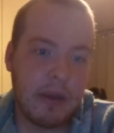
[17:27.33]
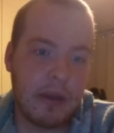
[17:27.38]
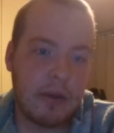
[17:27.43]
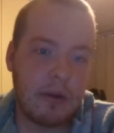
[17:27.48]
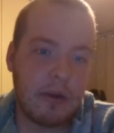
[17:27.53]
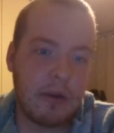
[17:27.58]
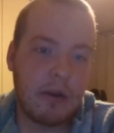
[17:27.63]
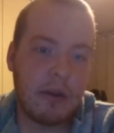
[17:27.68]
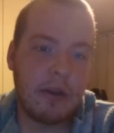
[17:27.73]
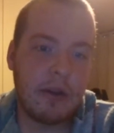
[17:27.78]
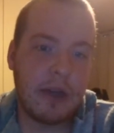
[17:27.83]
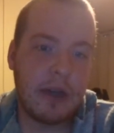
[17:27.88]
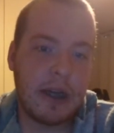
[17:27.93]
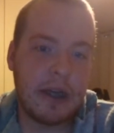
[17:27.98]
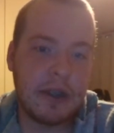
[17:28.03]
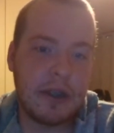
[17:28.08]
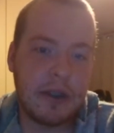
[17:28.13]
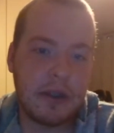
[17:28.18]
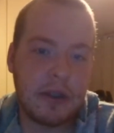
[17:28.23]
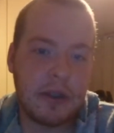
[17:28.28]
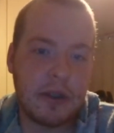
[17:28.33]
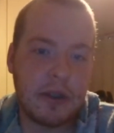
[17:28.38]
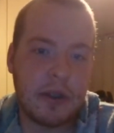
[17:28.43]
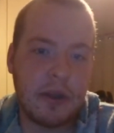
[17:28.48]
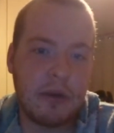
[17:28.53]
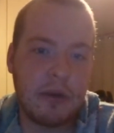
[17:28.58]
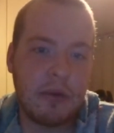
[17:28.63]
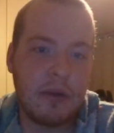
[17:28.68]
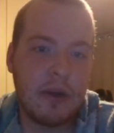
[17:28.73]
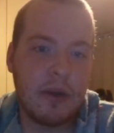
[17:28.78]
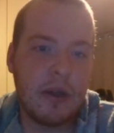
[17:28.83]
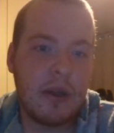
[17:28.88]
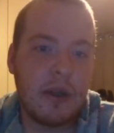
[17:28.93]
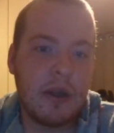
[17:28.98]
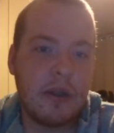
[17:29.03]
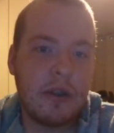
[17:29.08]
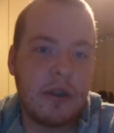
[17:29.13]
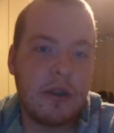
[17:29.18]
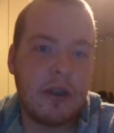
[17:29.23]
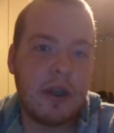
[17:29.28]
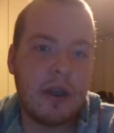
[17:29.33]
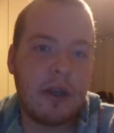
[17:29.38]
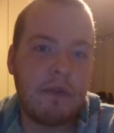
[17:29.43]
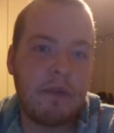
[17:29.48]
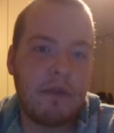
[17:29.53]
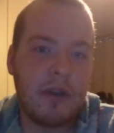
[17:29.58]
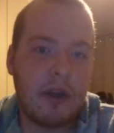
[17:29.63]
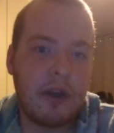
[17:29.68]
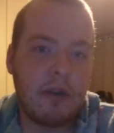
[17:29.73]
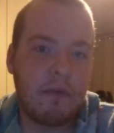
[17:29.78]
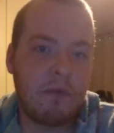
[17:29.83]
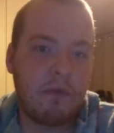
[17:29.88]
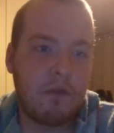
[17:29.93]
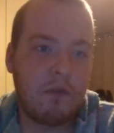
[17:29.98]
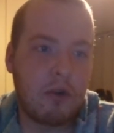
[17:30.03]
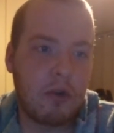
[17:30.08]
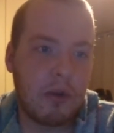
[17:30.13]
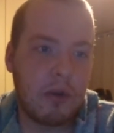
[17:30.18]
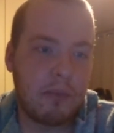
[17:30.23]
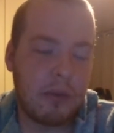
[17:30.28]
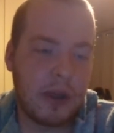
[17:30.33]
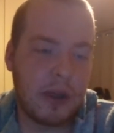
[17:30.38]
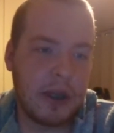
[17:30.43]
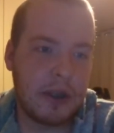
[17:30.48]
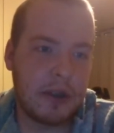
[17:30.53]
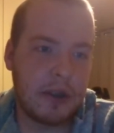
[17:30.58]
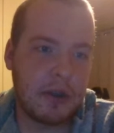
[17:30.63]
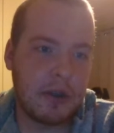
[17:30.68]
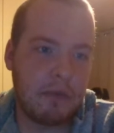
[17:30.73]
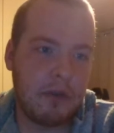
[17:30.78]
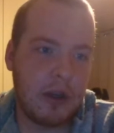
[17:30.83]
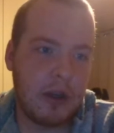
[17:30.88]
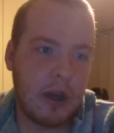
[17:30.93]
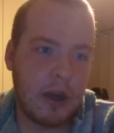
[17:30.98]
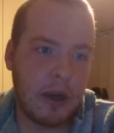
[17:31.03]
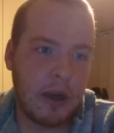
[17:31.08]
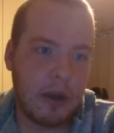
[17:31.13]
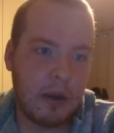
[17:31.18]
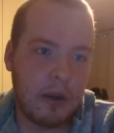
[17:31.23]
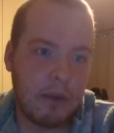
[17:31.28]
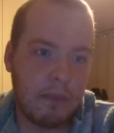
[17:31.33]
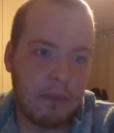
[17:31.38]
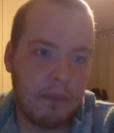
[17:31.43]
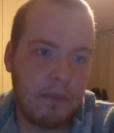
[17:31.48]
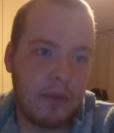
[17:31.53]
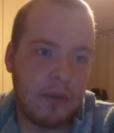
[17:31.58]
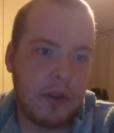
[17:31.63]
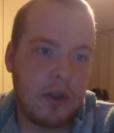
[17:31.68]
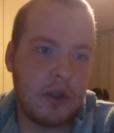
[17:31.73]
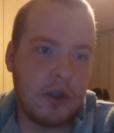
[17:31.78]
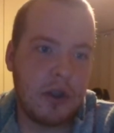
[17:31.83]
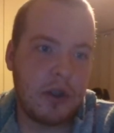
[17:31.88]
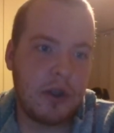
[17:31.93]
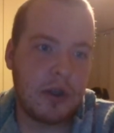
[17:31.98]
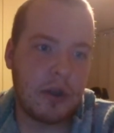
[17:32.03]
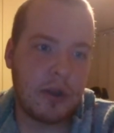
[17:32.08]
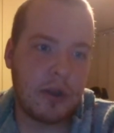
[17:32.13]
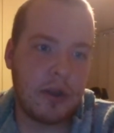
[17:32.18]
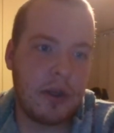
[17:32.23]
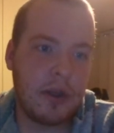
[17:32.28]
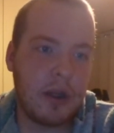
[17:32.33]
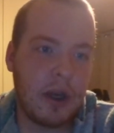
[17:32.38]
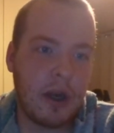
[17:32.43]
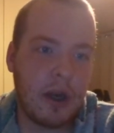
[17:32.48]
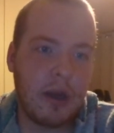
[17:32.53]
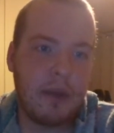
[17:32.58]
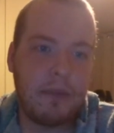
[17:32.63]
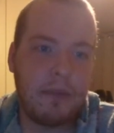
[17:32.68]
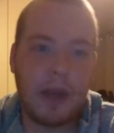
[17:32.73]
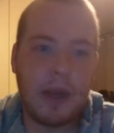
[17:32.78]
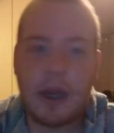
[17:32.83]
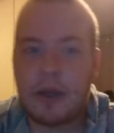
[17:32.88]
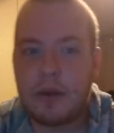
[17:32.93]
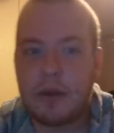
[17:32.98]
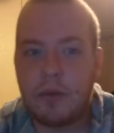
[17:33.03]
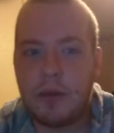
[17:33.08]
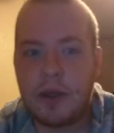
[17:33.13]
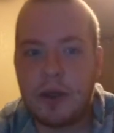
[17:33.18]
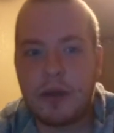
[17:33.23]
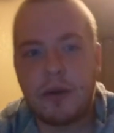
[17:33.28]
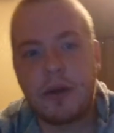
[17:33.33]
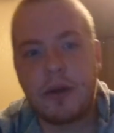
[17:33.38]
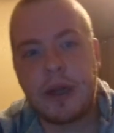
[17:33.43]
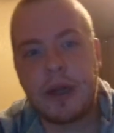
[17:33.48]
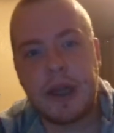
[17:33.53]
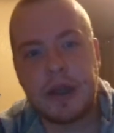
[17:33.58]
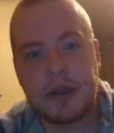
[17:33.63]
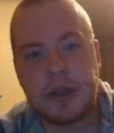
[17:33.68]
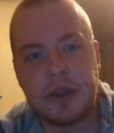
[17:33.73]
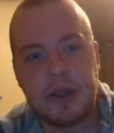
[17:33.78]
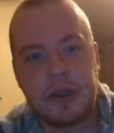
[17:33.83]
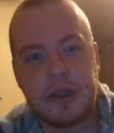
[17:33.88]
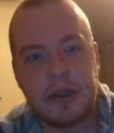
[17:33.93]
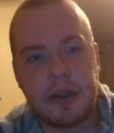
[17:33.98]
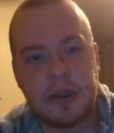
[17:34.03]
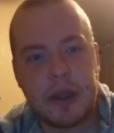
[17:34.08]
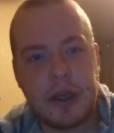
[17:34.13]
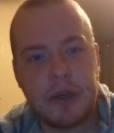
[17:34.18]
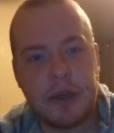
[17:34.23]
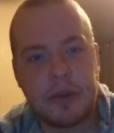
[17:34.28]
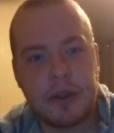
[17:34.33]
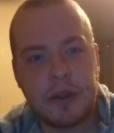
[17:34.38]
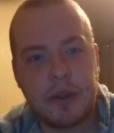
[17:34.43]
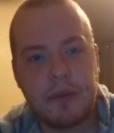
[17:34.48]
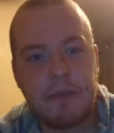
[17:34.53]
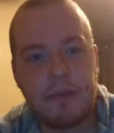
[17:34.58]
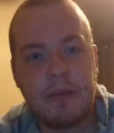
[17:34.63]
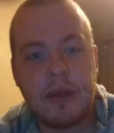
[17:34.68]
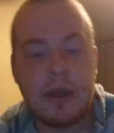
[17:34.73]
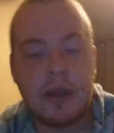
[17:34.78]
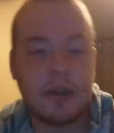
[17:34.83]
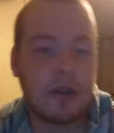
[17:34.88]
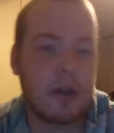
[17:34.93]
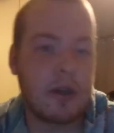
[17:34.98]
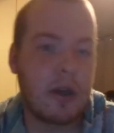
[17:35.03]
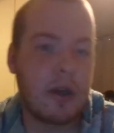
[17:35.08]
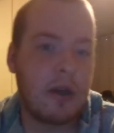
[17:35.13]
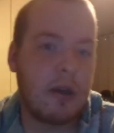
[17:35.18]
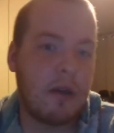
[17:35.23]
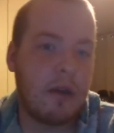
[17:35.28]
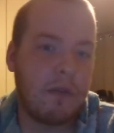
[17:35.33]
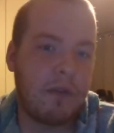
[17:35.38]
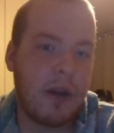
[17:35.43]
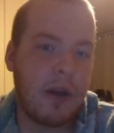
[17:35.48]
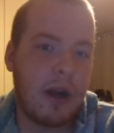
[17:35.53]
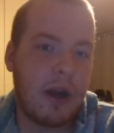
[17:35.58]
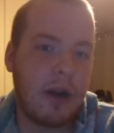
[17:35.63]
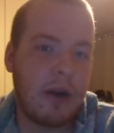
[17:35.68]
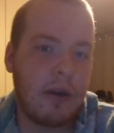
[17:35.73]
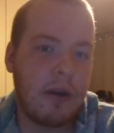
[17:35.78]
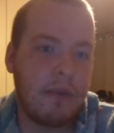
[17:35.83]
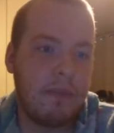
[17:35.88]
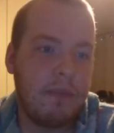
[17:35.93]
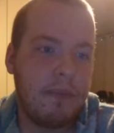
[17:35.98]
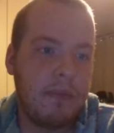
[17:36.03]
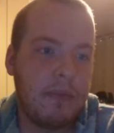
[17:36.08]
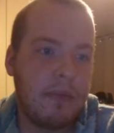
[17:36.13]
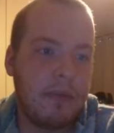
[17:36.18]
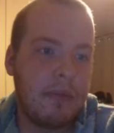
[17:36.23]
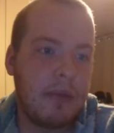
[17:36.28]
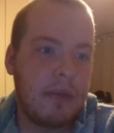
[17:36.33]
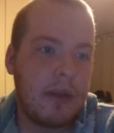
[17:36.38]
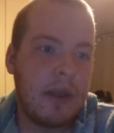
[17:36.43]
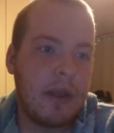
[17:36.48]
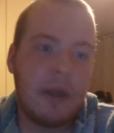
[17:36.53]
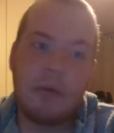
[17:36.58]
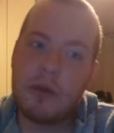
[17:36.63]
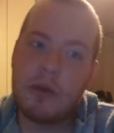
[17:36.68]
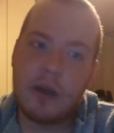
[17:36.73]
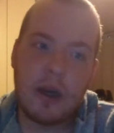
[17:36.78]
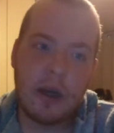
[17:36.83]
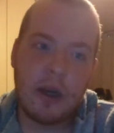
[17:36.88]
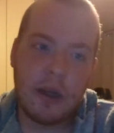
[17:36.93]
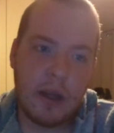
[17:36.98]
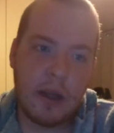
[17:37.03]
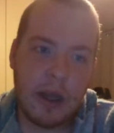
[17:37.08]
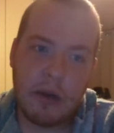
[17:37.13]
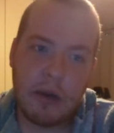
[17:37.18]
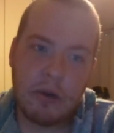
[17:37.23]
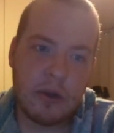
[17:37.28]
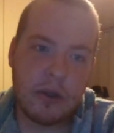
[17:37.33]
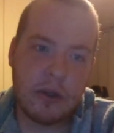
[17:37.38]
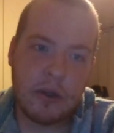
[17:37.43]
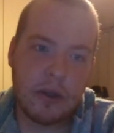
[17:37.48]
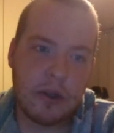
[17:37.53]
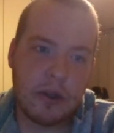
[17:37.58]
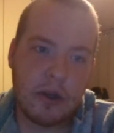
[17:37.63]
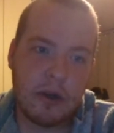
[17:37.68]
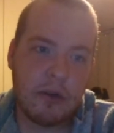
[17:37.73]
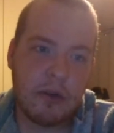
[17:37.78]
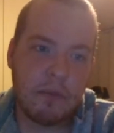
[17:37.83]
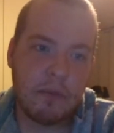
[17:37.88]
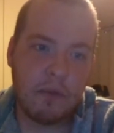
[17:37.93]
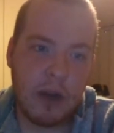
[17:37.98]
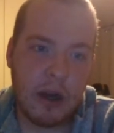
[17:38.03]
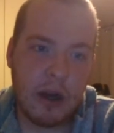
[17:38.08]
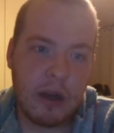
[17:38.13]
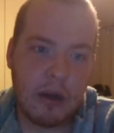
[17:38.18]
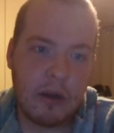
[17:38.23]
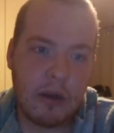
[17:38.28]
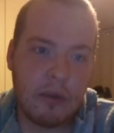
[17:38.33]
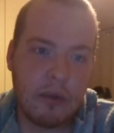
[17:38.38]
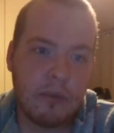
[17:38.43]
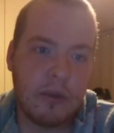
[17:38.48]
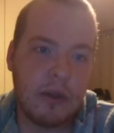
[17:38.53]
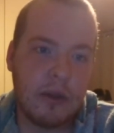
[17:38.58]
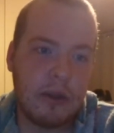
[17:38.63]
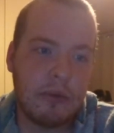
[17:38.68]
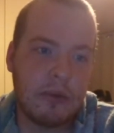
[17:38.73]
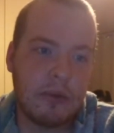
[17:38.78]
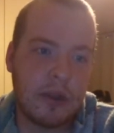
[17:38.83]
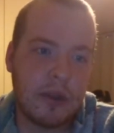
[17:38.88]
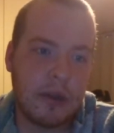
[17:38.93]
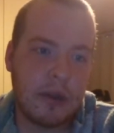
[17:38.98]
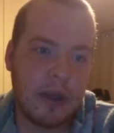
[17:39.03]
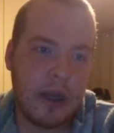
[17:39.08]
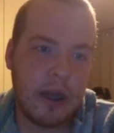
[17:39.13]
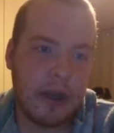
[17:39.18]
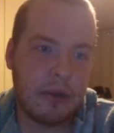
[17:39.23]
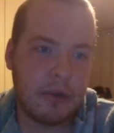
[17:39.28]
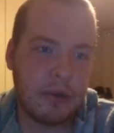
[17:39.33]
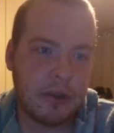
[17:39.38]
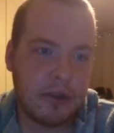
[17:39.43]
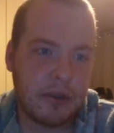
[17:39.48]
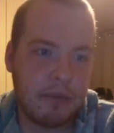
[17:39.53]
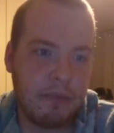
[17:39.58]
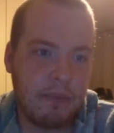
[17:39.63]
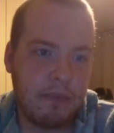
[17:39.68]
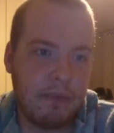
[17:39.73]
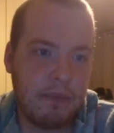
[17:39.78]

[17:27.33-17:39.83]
Under all the ice and snow, she had found four blades of yucca. She took the yucca back to Winter Katsina's house and started a fire. He would not allow her to start a fire when he was in the house.